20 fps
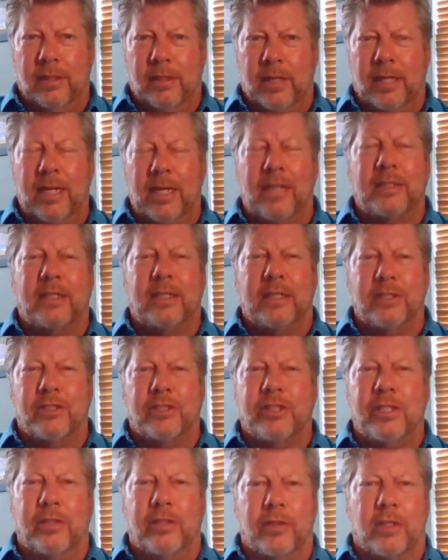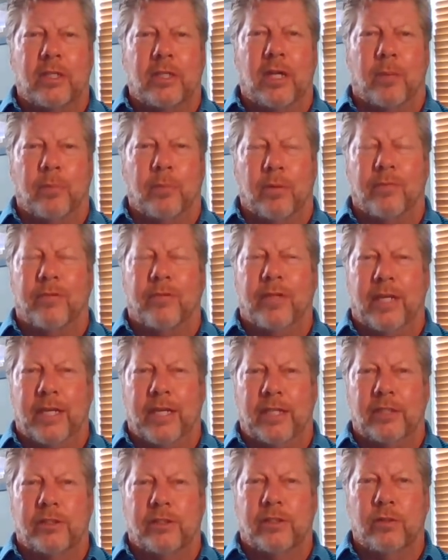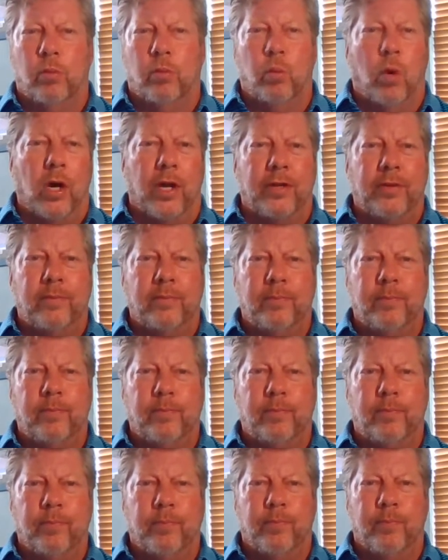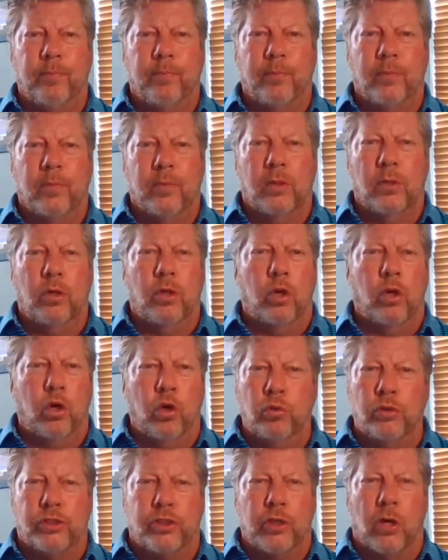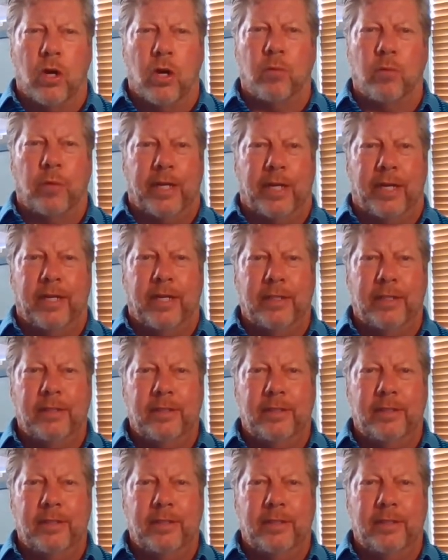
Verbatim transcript: I'd like to consider a couple of things. One, whose are we?